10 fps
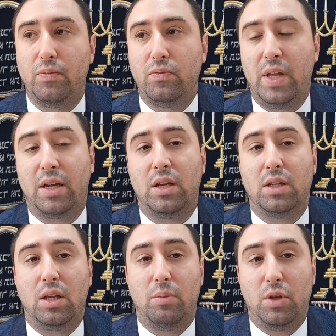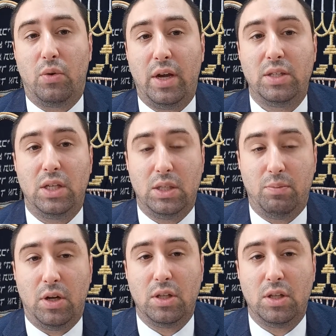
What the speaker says: Technically, midaraisa, it's batal,